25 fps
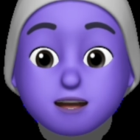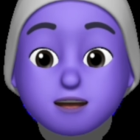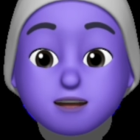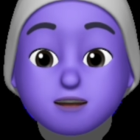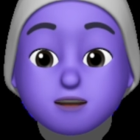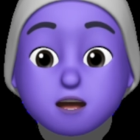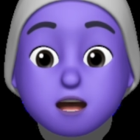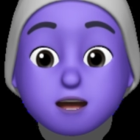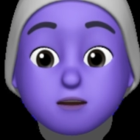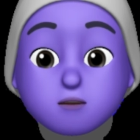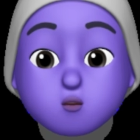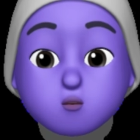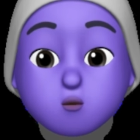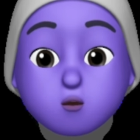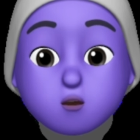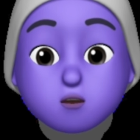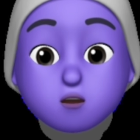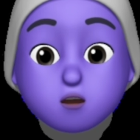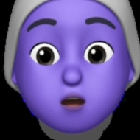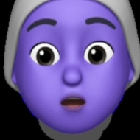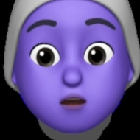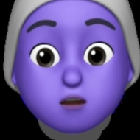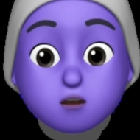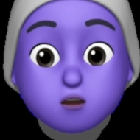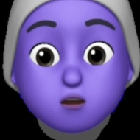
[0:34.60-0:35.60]
like
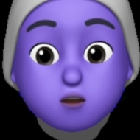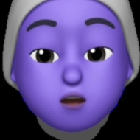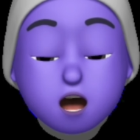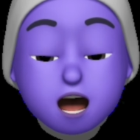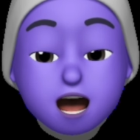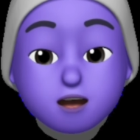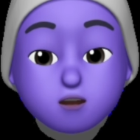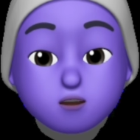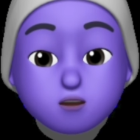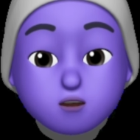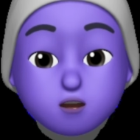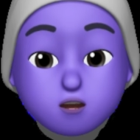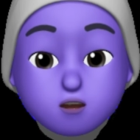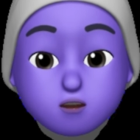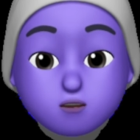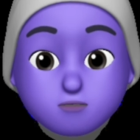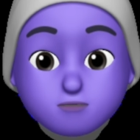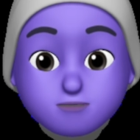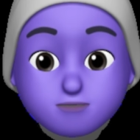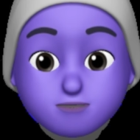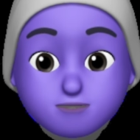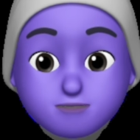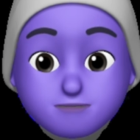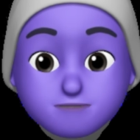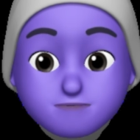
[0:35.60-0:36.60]
water or
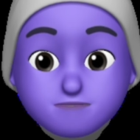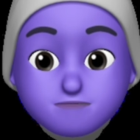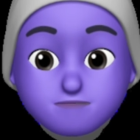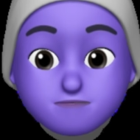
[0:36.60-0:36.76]
alcohols.